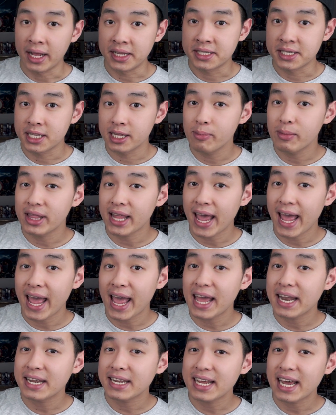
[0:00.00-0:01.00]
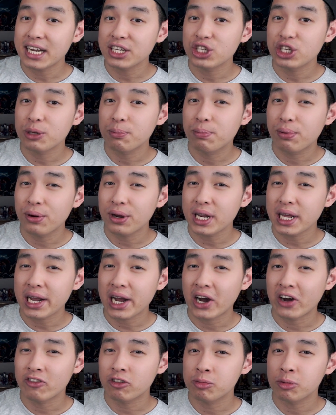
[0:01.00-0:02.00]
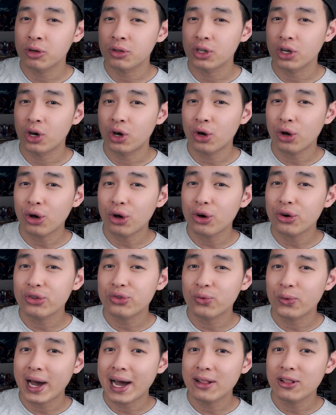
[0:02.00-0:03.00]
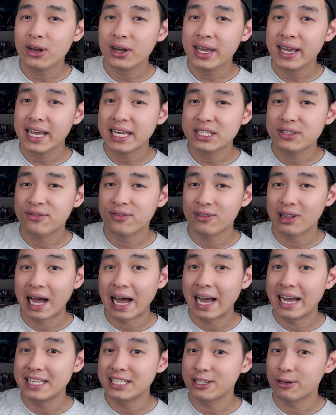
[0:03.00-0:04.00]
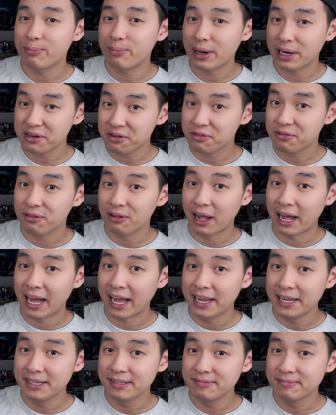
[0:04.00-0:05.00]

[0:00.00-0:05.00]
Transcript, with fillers: It's slim in the hand and actually pretty comfortable to hold while looking as fly as a butterfly.